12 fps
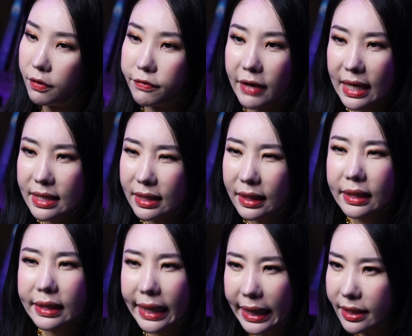Vatican
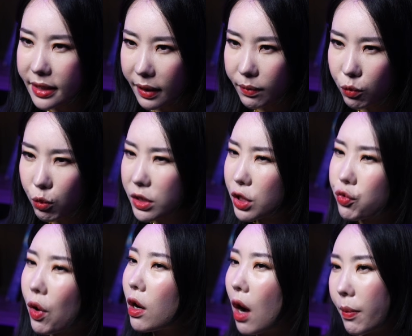Kingdom was a
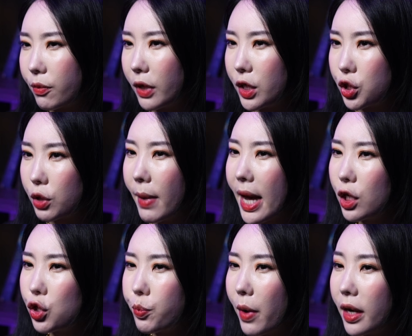drug operation
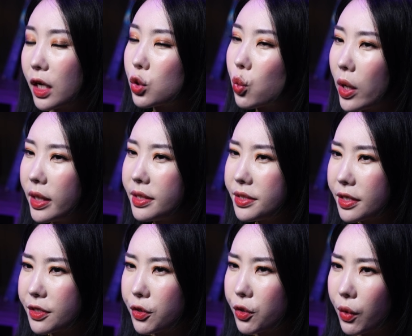managed by a
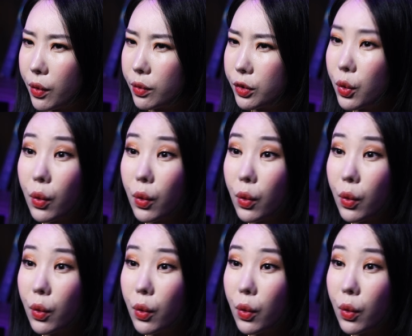26-year-old who